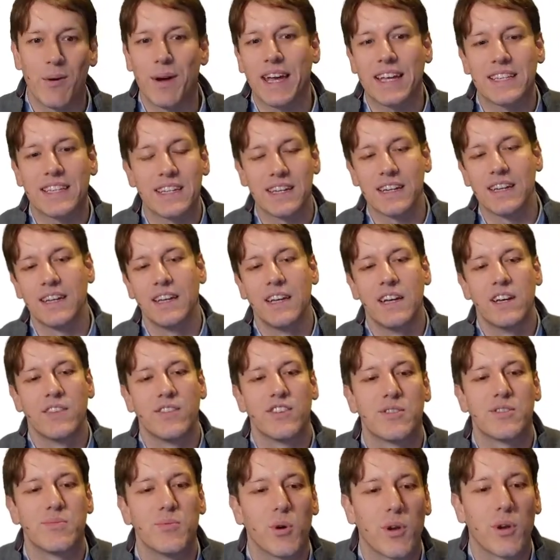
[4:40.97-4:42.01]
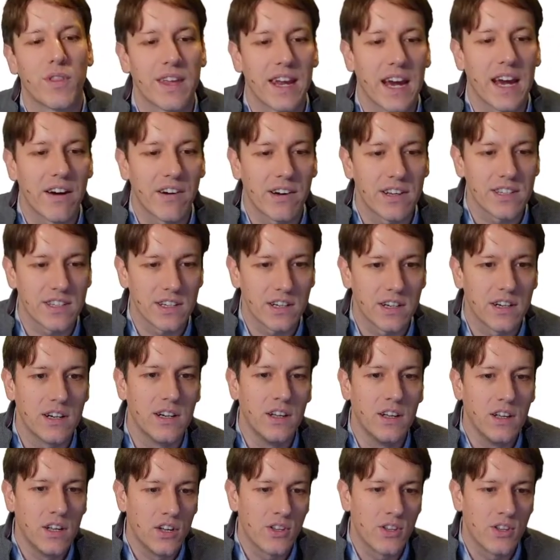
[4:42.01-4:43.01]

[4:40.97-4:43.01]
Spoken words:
we're getting, the smaller the areas are.